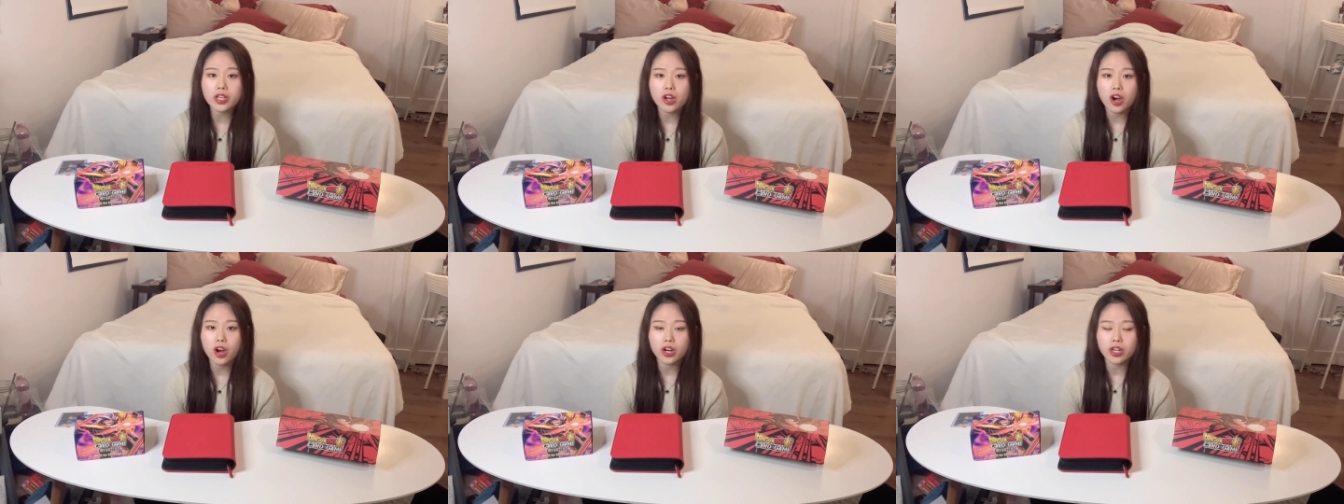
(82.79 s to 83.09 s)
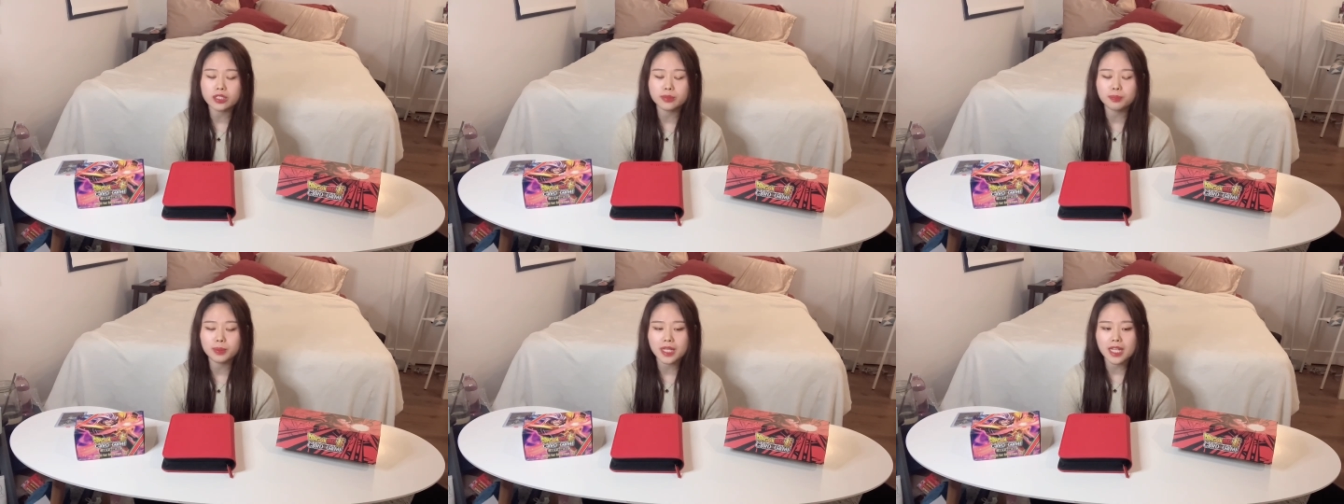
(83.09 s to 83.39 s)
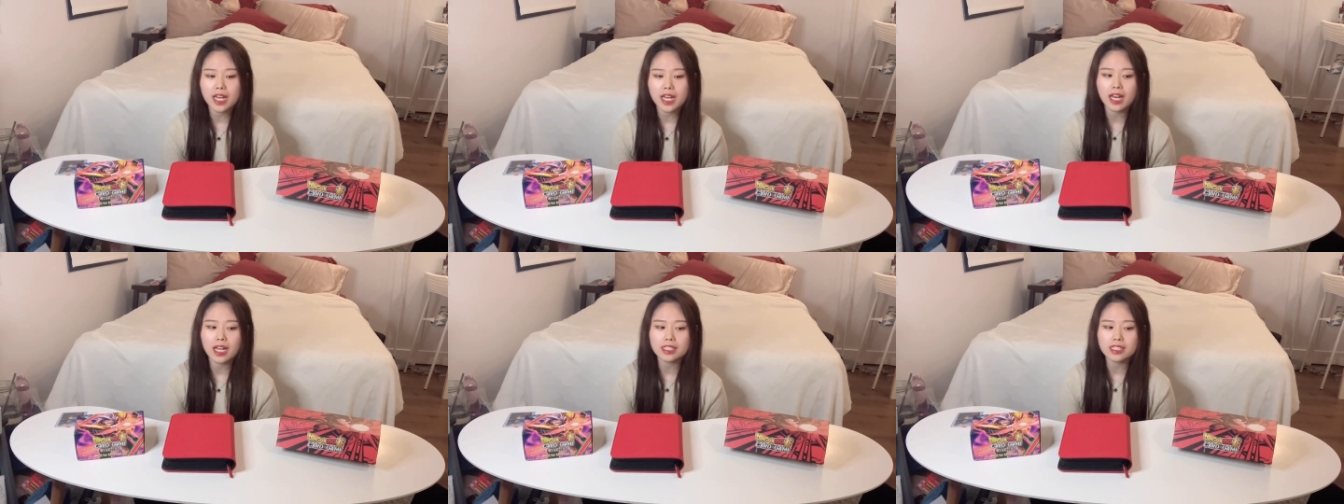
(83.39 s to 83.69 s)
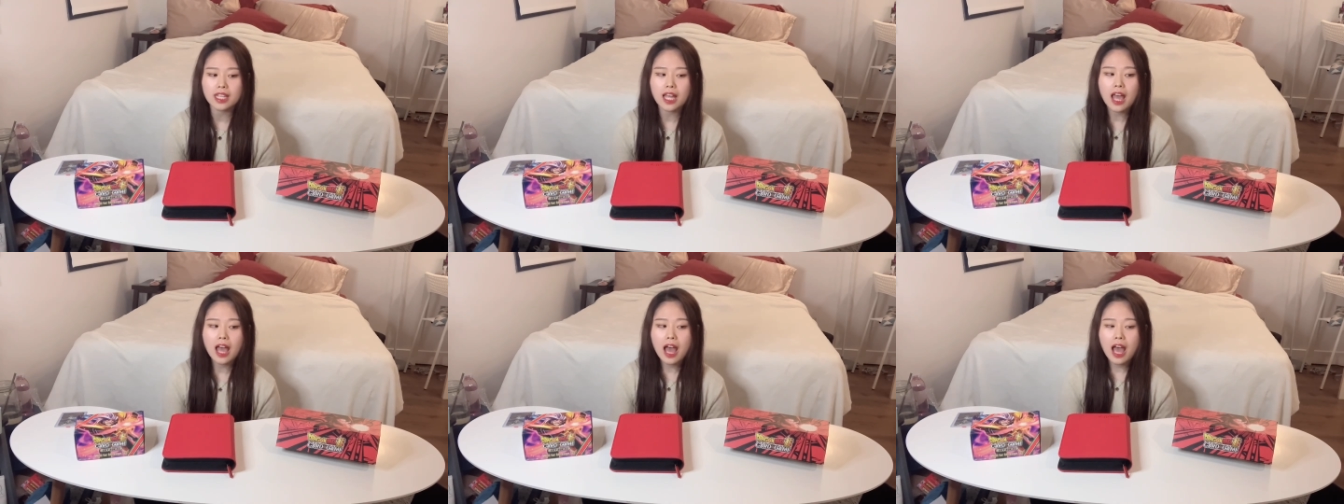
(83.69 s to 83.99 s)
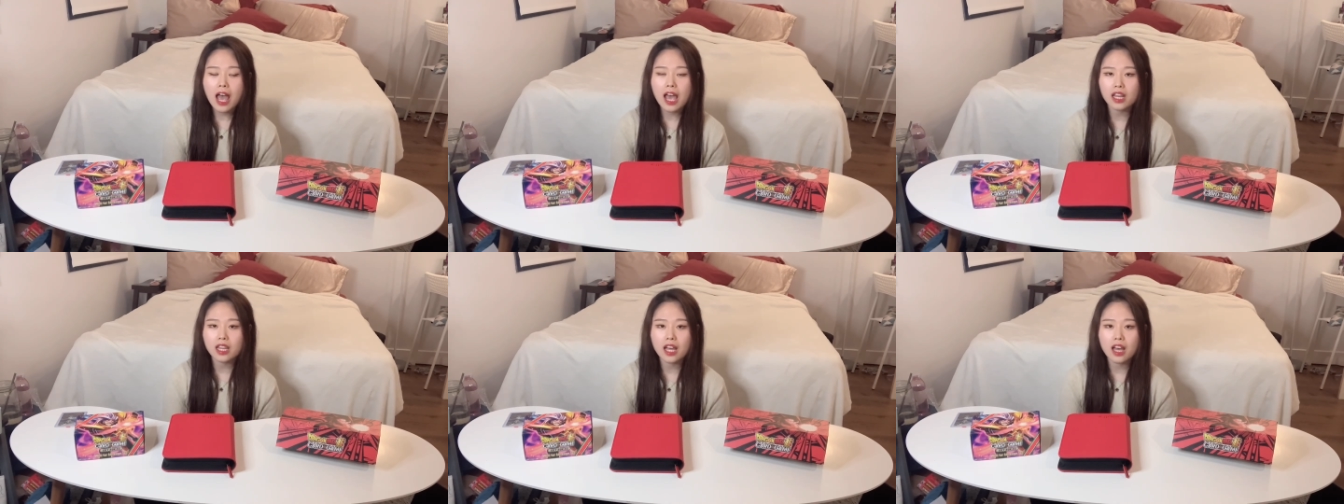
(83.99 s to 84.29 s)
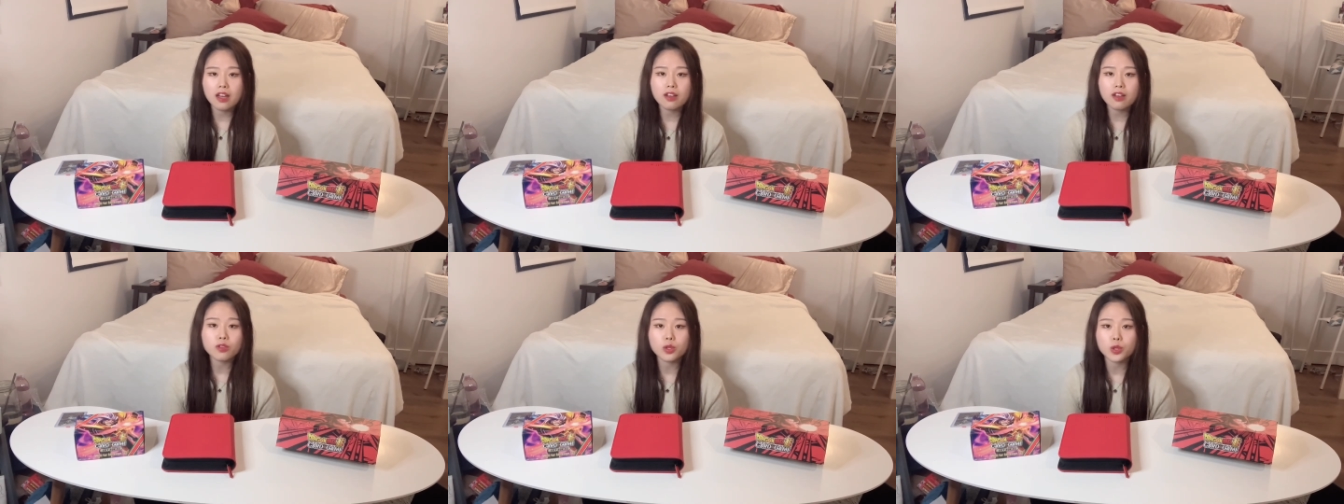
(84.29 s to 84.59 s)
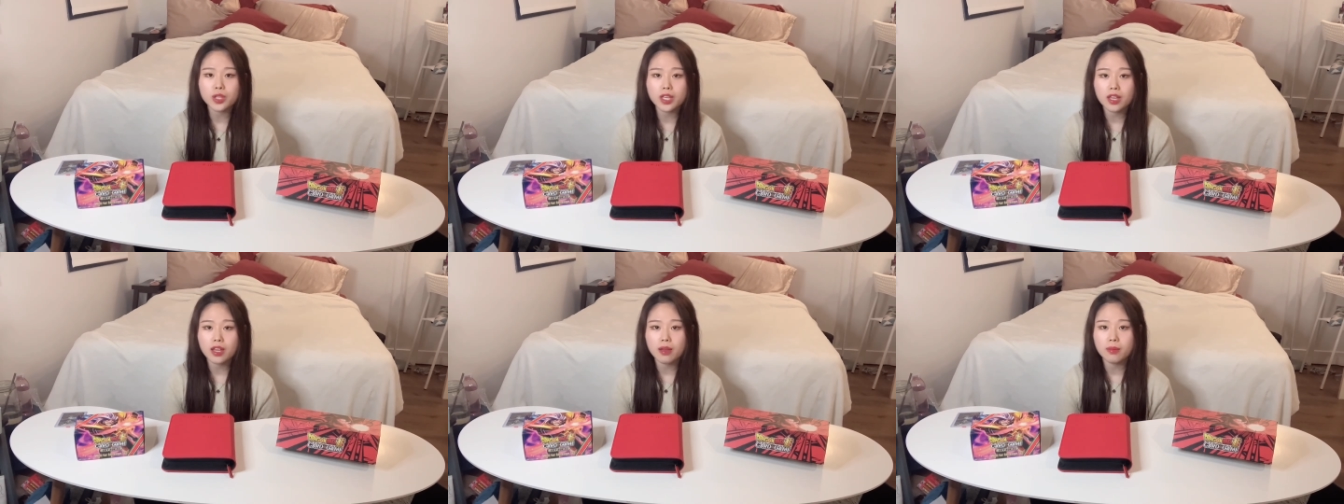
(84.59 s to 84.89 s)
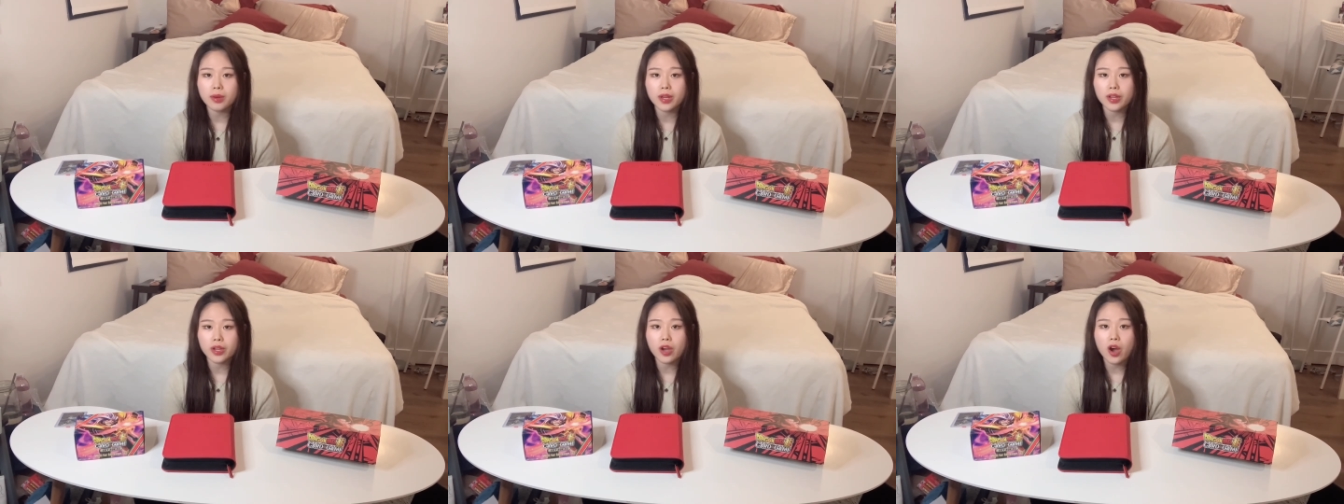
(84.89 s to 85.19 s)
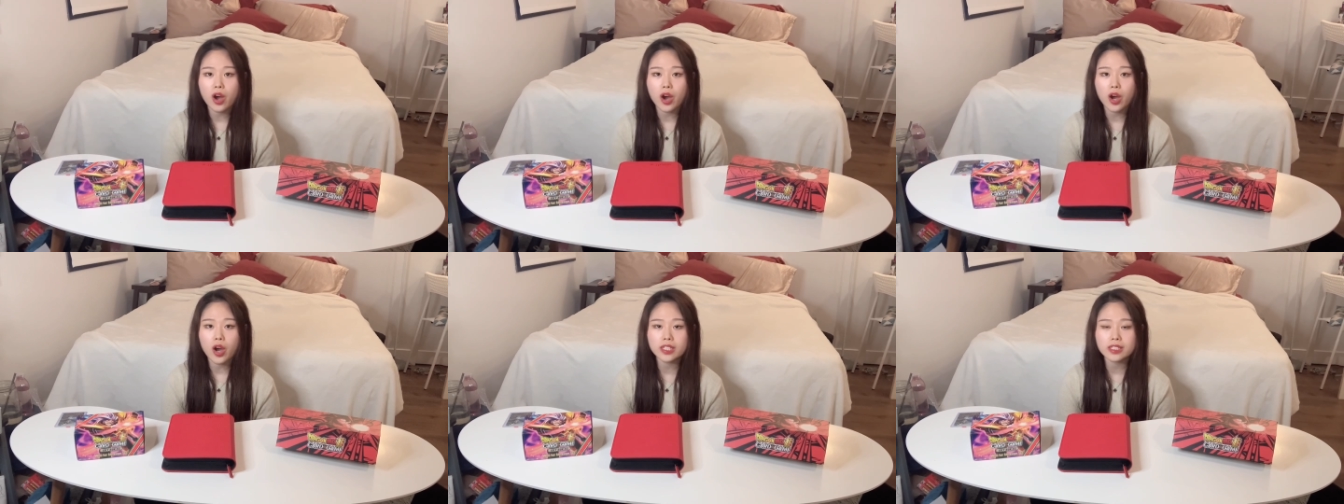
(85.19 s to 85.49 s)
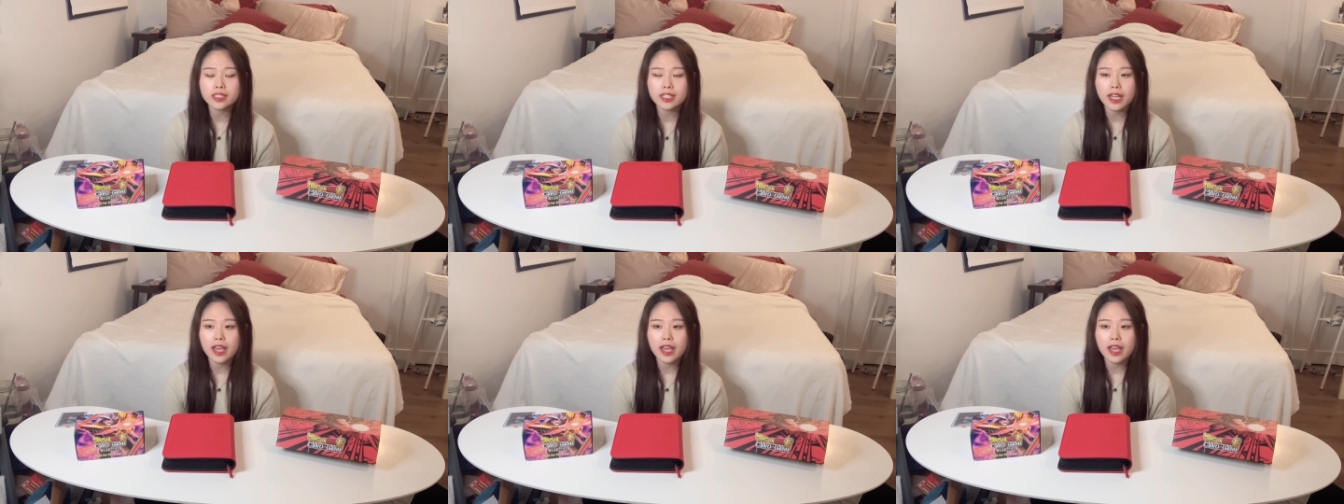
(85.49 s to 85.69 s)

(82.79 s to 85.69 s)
cards because I love looking at my cards,